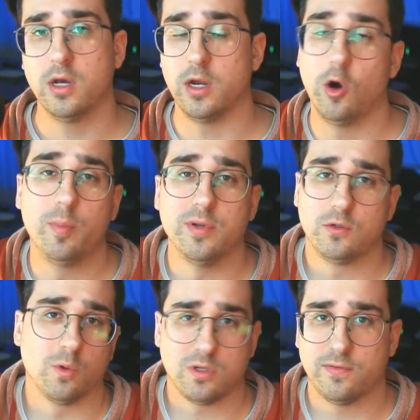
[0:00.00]
an open
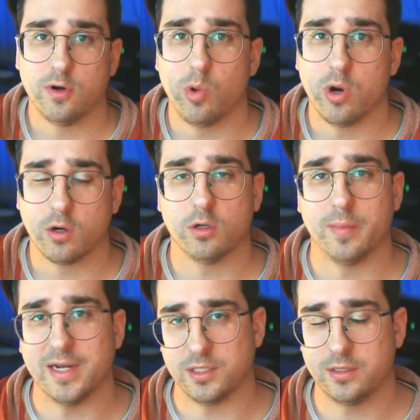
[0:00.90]
source firmware called
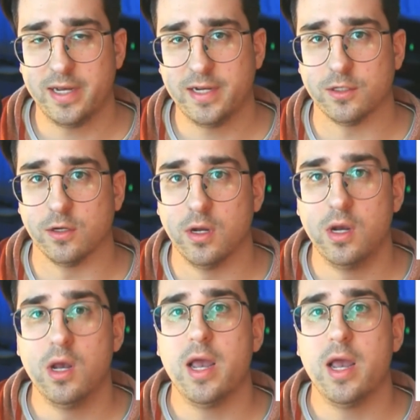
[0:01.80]
Magic Lantern,